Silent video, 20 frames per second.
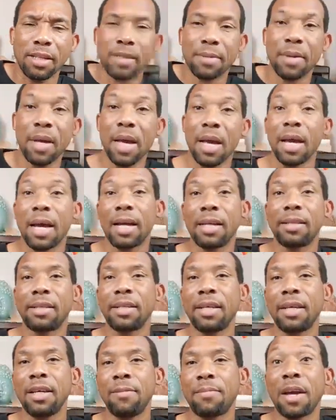And see,
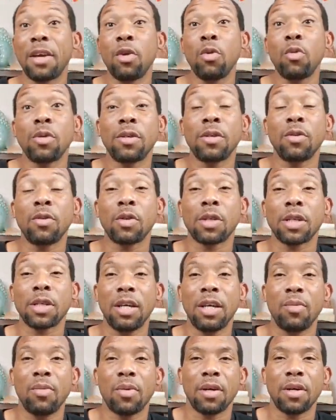by using those
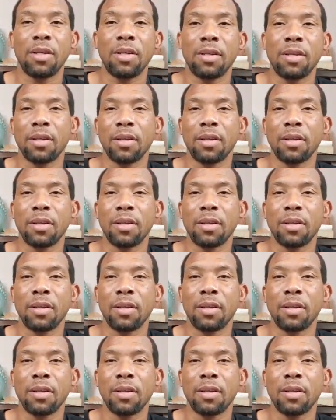keywords,